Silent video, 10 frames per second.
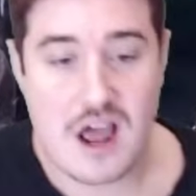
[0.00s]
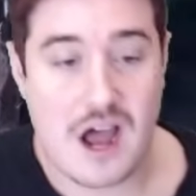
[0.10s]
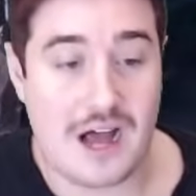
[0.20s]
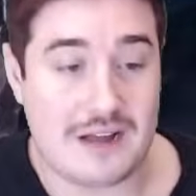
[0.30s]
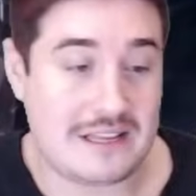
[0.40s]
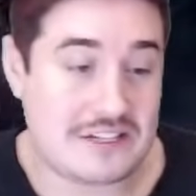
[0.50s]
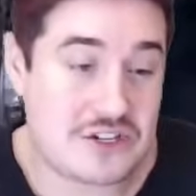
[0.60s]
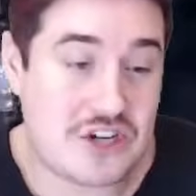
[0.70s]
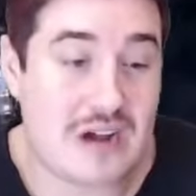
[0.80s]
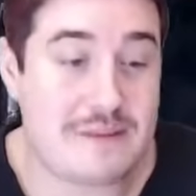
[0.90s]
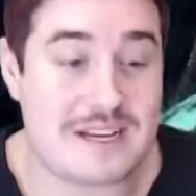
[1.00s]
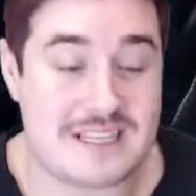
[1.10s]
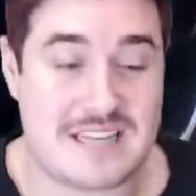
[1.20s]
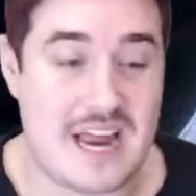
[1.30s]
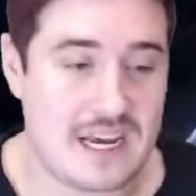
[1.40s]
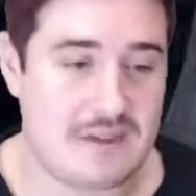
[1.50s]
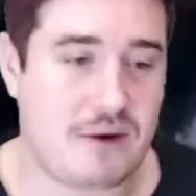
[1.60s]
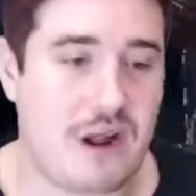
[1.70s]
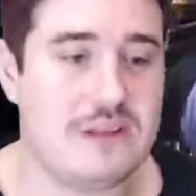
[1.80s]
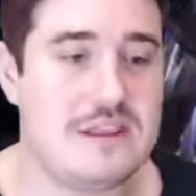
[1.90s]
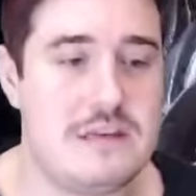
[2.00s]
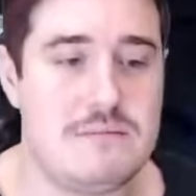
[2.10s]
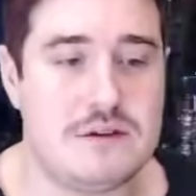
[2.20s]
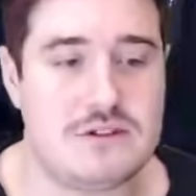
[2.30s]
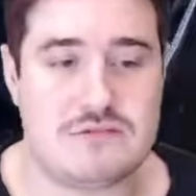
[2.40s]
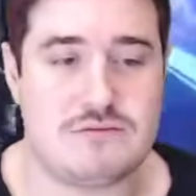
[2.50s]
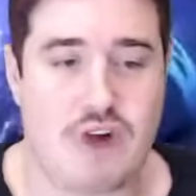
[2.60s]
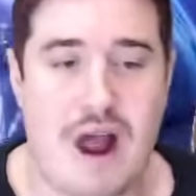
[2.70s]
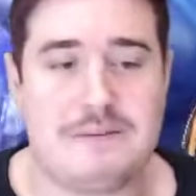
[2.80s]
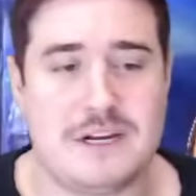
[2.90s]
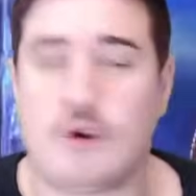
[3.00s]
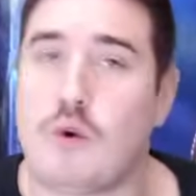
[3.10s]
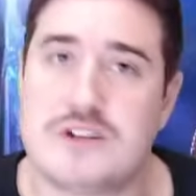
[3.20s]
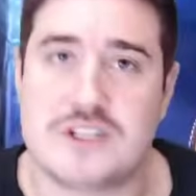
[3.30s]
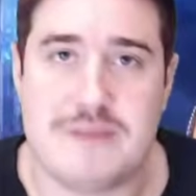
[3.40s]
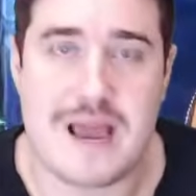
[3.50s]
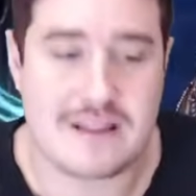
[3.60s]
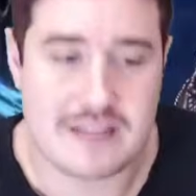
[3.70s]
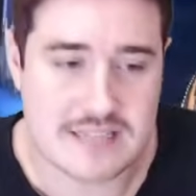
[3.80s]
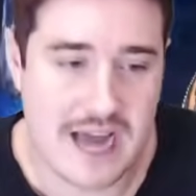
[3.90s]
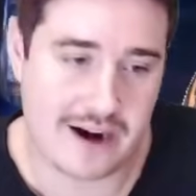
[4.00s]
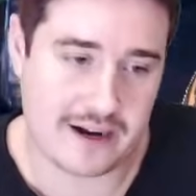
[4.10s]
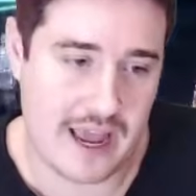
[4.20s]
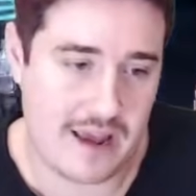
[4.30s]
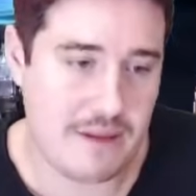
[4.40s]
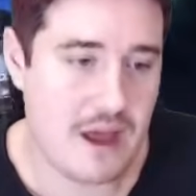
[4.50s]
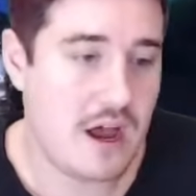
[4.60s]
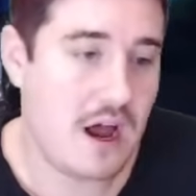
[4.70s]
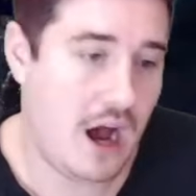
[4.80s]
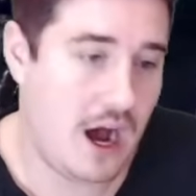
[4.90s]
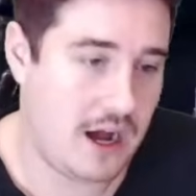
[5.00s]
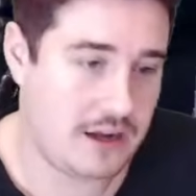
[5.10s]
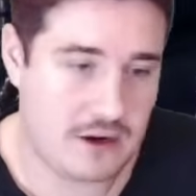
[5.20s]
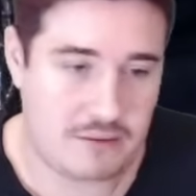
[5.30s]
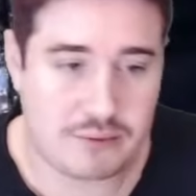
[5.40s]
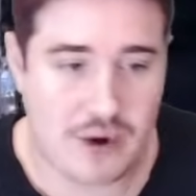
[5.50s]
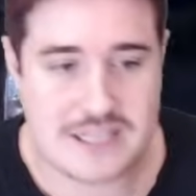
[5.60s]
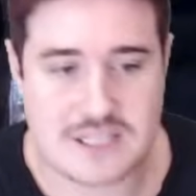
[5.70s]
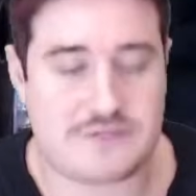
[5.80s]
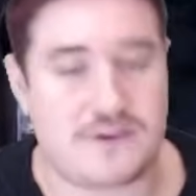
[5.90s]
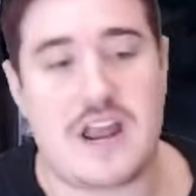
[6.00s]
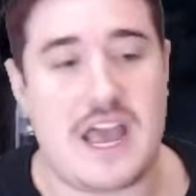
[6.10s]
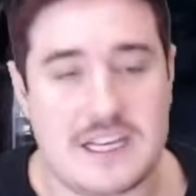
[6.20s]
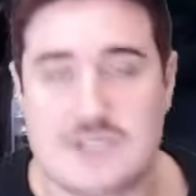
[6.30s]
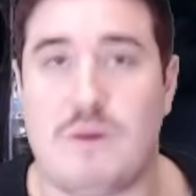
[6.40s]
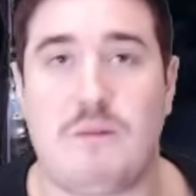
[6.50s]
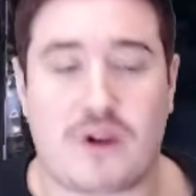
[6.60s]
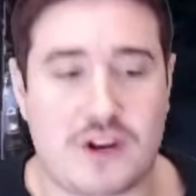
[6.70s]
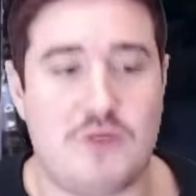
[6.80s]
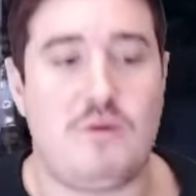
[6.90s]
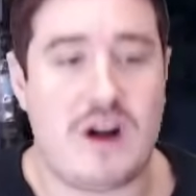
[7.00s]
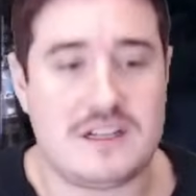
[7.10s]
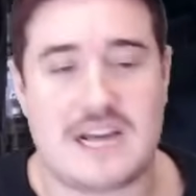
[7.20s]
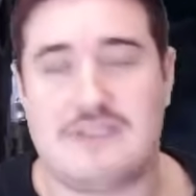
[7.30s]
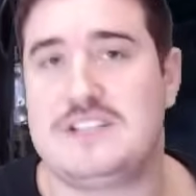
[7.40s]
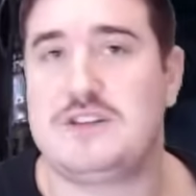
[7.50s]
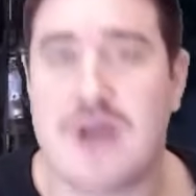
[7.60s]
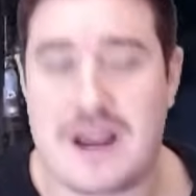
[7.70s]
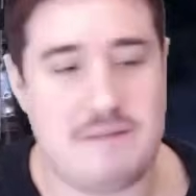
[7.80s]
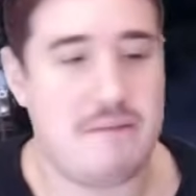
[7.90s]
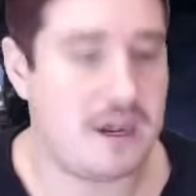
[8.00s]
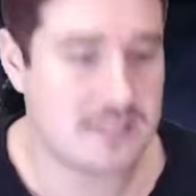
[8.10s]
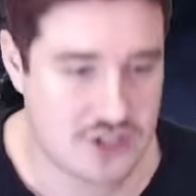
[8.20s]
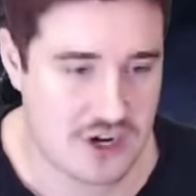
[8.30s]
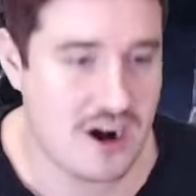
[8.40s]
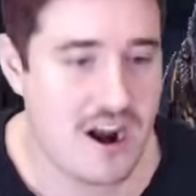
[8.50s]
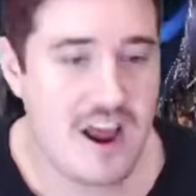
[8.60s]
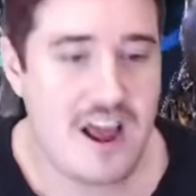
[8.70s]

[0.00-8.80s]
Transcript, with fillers: Uh, let's just talk about aesthetic. Probably the most drop dead gorgeous man in the entire game. Uh, you know, breasts for days. What more could you want out of a two headed monster?